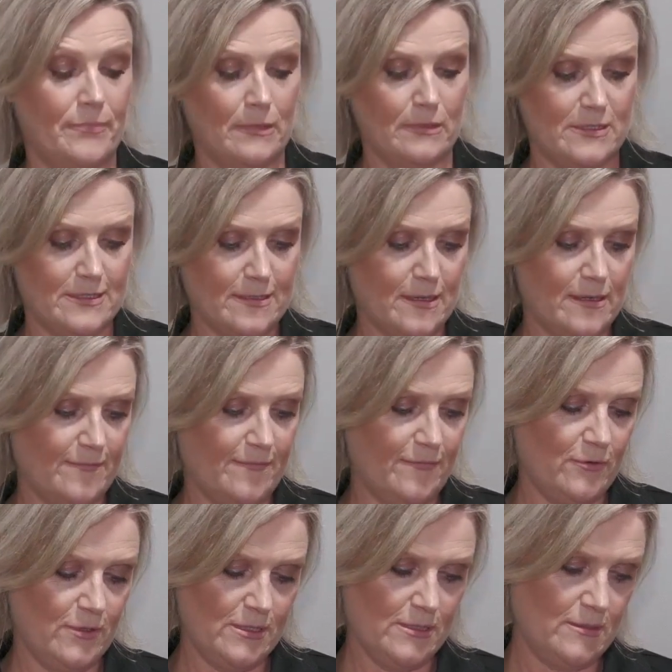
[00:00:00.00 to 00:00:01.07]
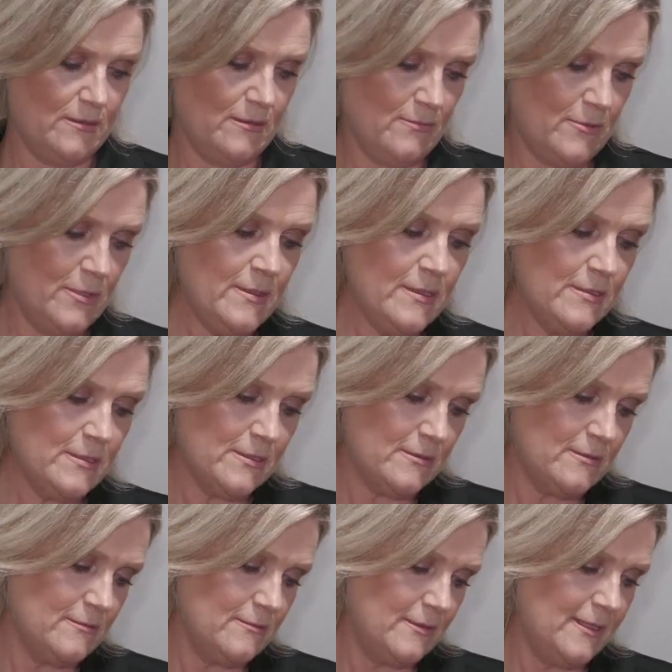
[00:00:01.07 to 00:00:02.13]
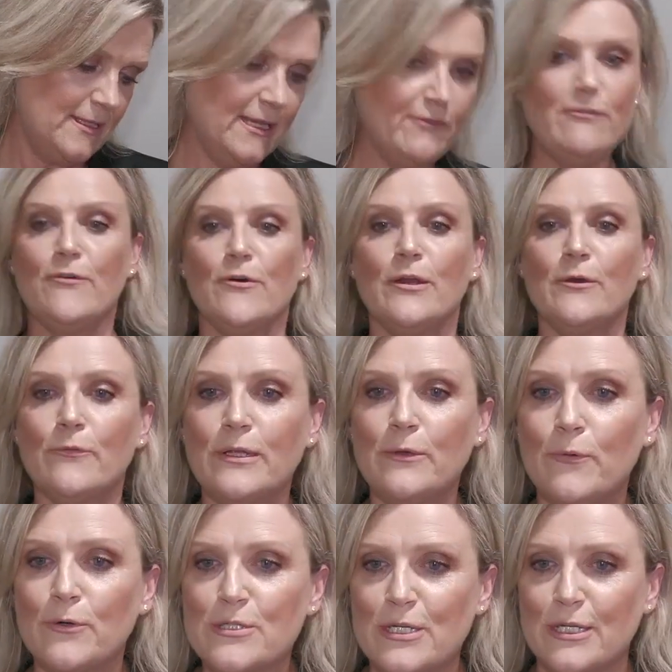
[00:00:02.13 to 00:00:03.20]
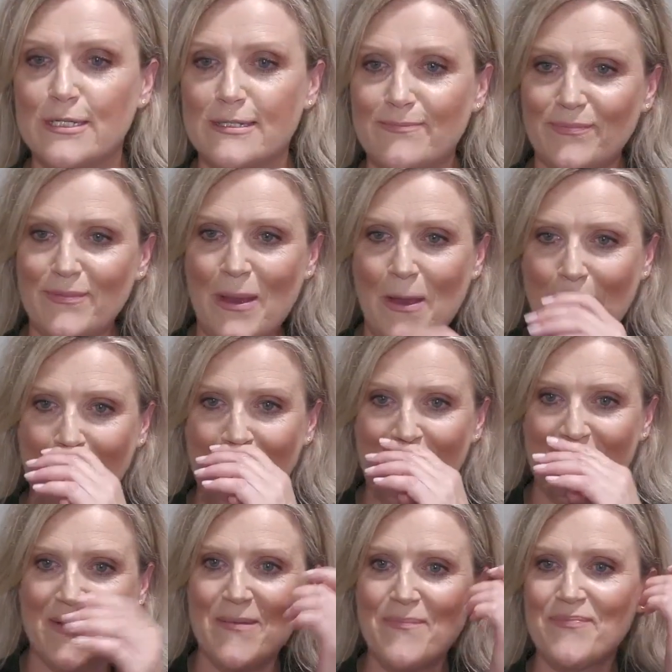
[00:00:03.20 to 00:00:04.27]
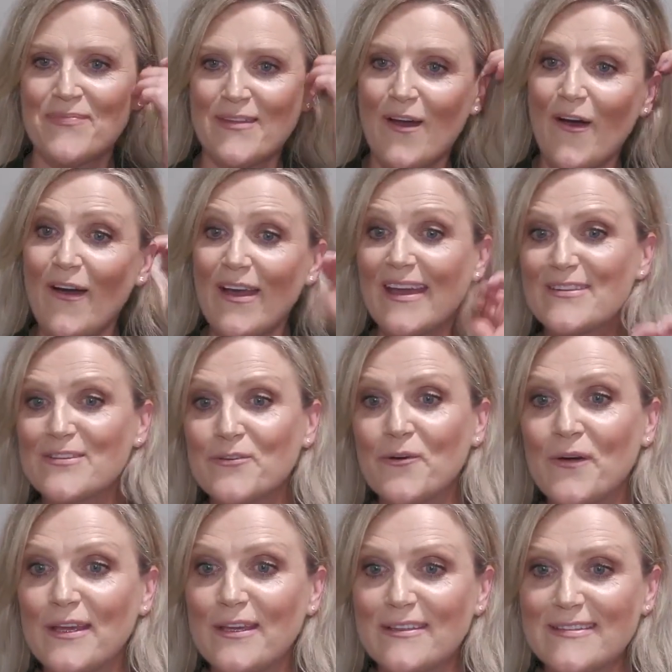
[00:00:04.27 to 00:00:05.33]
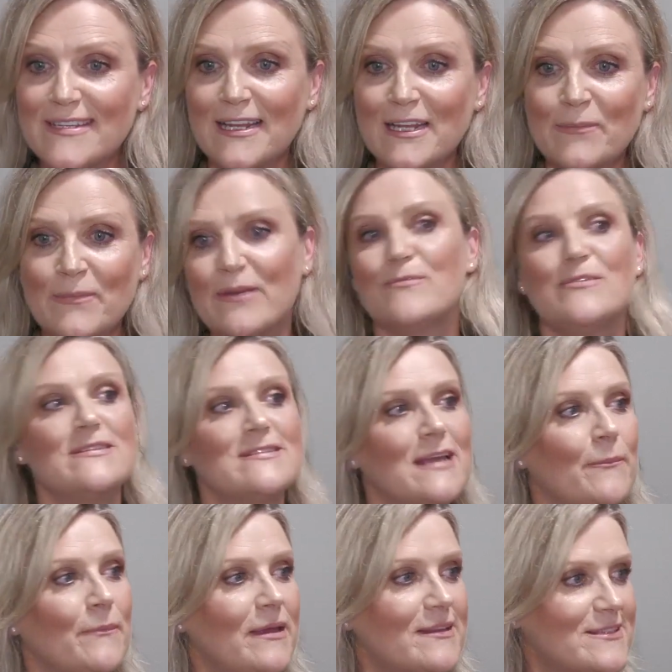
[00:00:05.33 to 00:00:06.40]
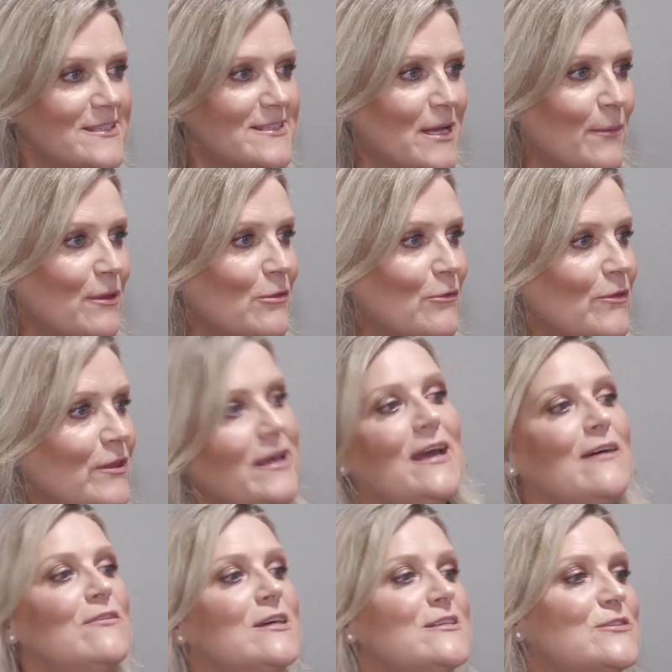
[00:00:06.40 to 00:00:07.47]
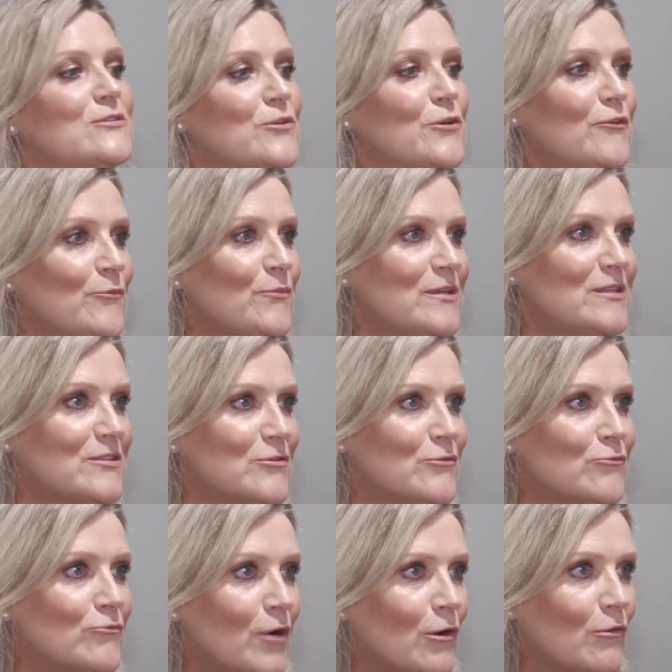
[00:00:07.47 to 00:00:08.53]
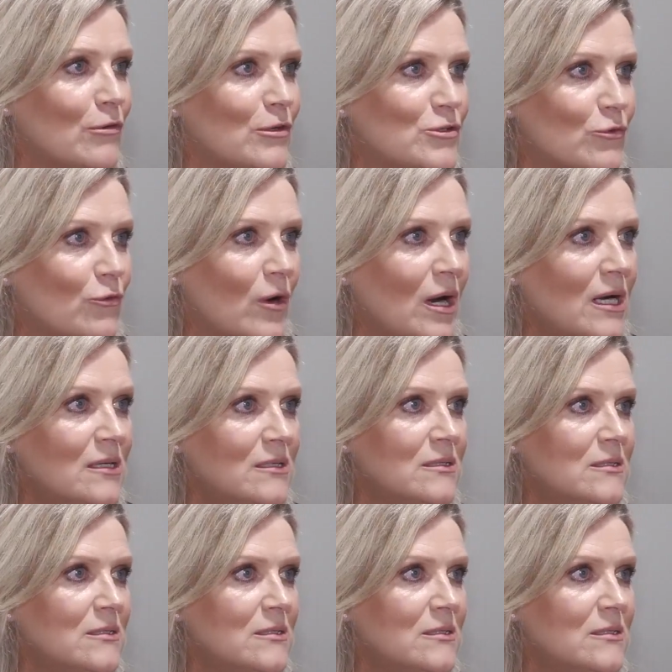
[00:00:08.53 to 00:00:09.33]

Just can't find it at the moment. You can never find it when you want it. Okay, sorry, you're telling me it's just coming through that you have a Surf Mist roller door.